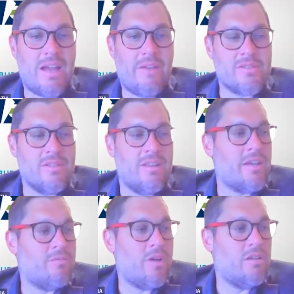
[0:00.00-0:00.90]
staffers are
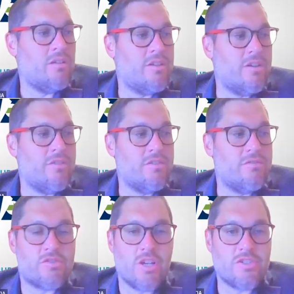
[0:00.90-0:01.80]
like, well,
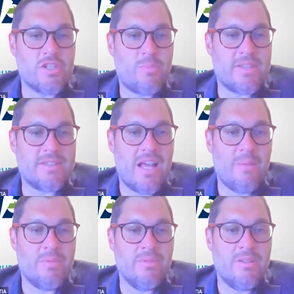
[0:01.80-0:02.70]
the truck just picks it
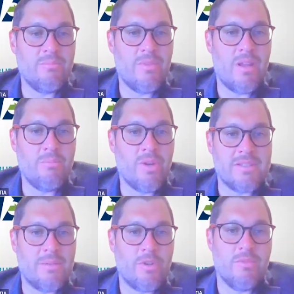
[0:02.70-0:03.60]
up and
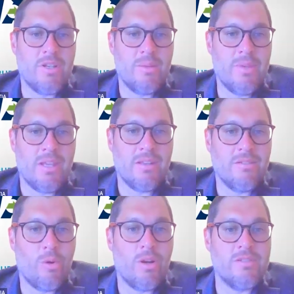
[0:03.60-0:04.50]
brings it. What do you mean?
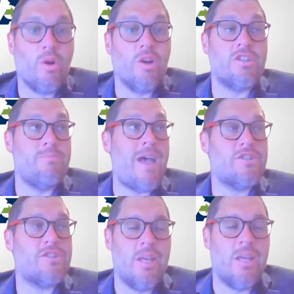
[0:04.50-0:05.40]
Or it just
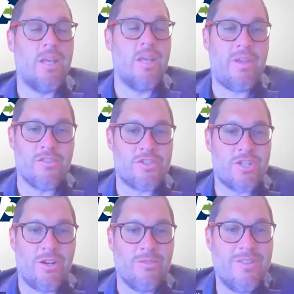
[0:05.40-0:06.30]
magically appears on
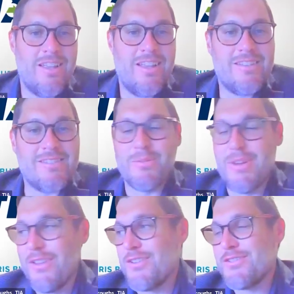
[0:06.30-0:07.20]
the shelf. It's
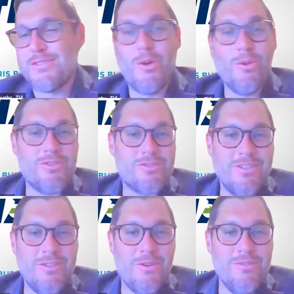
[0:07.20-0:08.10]
like, well, there's this whole
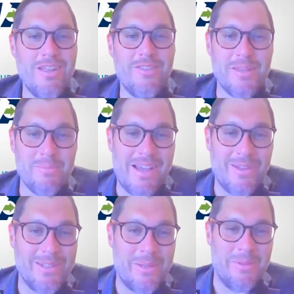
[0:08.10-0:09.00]
industry you know nothing
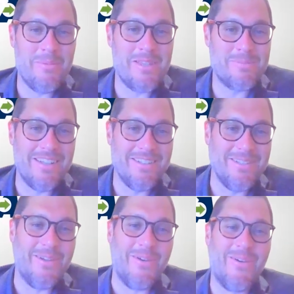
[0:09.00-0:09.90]
about. Let me explain it
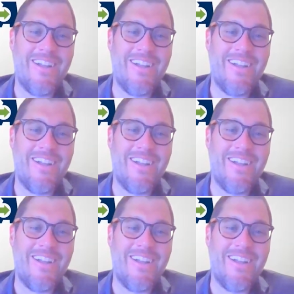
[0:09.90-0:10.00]
to you.